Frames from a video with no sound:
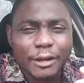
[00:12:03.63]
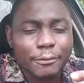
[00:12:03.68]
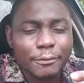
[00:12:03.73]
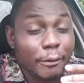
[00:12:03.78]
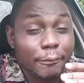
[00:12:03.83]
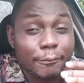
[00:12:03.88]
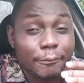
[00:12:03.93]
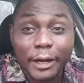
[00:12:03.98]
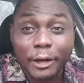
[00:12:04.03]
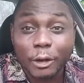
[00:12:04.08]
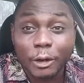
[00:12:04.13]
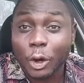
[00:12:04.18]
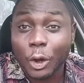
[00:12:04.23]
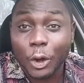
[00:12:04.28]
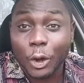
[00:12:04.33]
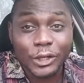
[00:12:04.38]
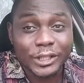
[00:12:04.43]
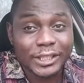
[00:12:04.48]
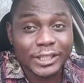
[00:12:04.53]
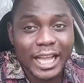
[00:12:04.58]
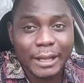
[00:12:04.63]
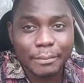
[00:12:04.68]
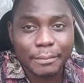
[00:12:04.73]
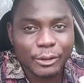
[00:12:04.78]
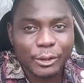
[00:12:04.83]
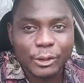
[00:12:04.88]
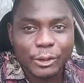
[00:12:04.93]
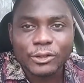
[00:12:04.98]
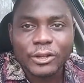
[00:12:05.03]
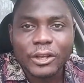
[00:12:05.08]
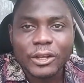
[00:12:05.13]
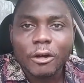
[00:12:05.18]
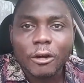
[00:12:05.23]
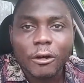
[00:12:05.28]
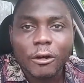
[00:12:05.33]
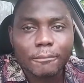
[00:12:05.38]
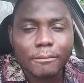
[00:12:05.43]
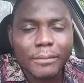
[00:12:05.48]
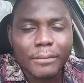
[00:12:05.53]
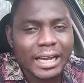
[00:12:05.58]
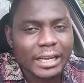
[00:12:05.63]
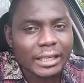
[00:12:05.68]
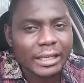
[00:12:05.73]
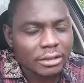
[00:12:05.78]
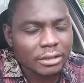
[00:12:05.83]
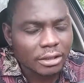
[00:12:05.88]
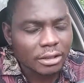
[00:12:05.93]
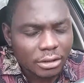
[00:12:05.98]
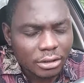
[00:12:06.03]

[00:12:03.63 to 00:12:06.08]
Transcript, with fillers: channel for a very long time because of my